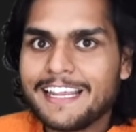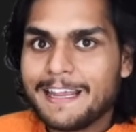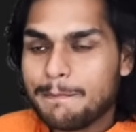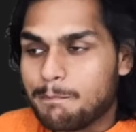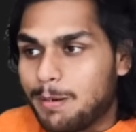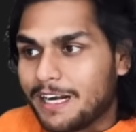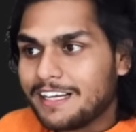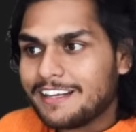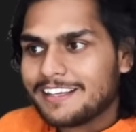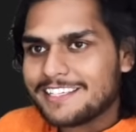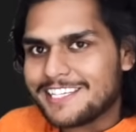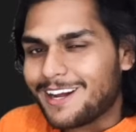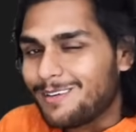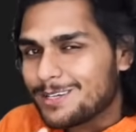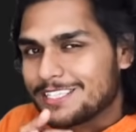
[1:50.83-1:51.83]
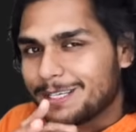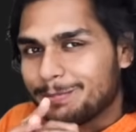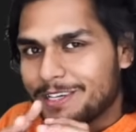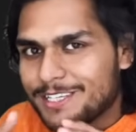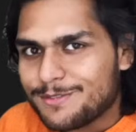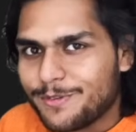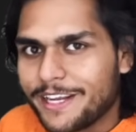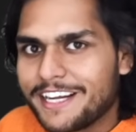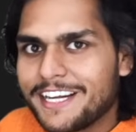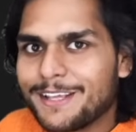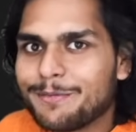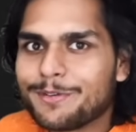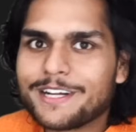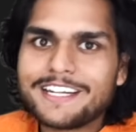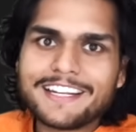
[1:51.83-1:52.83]
But JavaScript is very
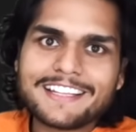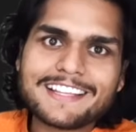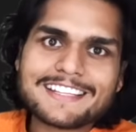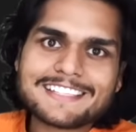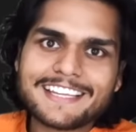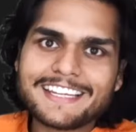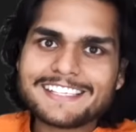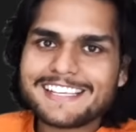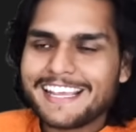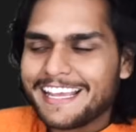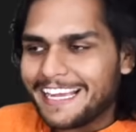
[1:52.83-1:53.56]
different in this case,